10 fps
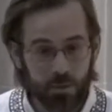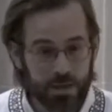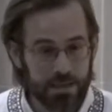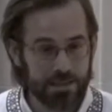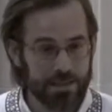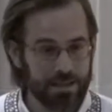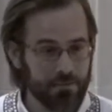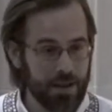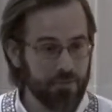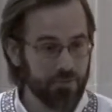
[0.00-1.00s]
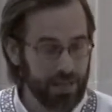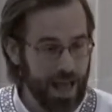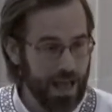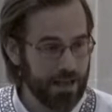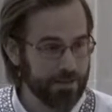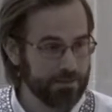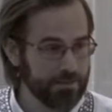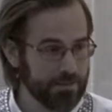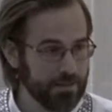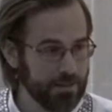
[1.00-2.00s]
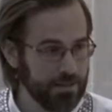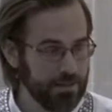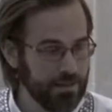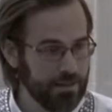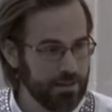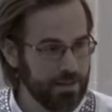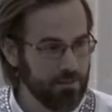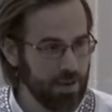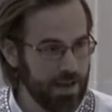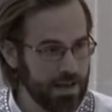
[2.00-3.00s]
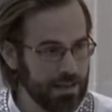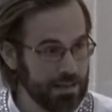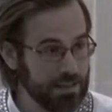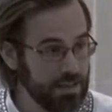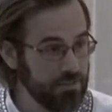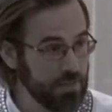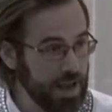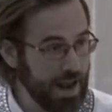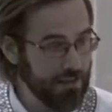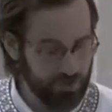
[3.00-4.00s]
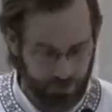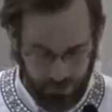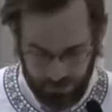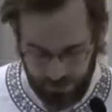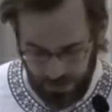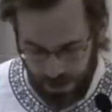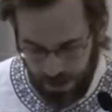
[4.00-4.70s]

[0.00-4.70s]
wings that it might fly that it might leave behind the earth and